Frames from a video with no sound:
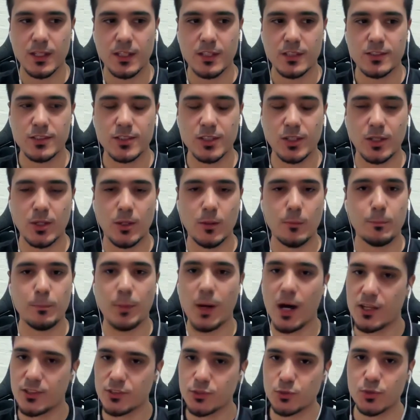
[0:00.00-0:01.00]
So
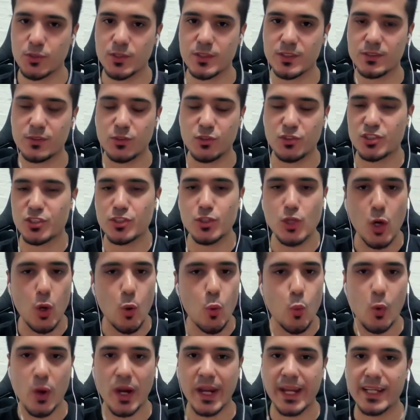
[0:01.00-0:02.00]
Postgres, there's no
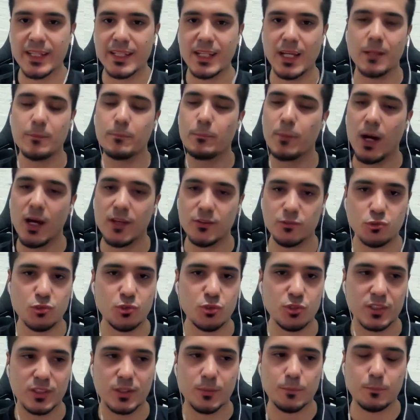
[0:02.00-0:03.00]
way that
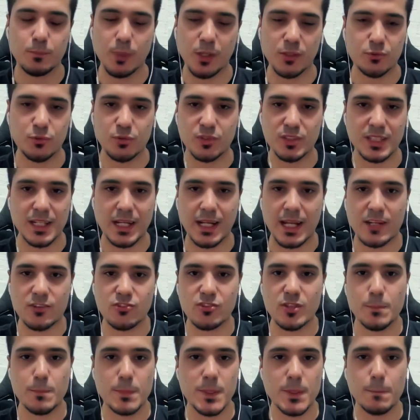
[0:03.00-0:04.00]
Postgres can
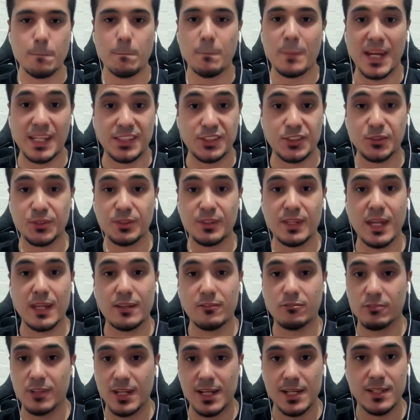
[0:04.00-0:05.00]
actually be better than
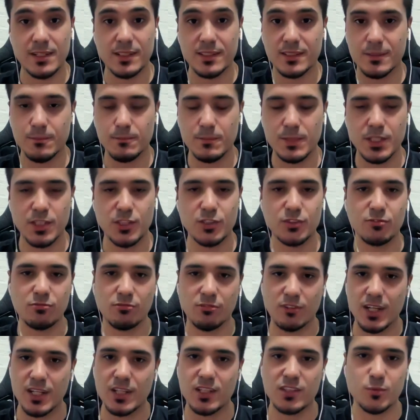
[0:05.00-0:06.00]
Redis, because
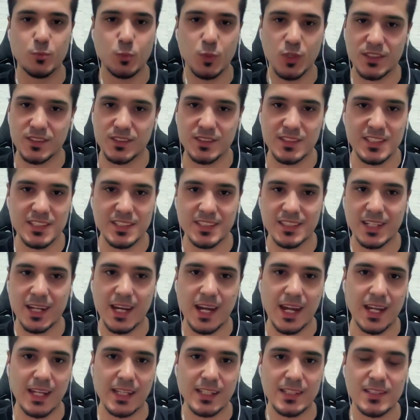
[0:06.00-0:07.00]
Redis was
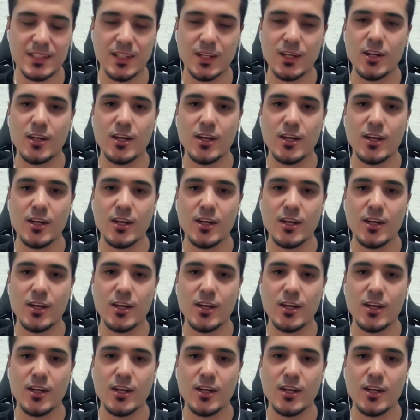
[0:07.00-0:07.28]
designed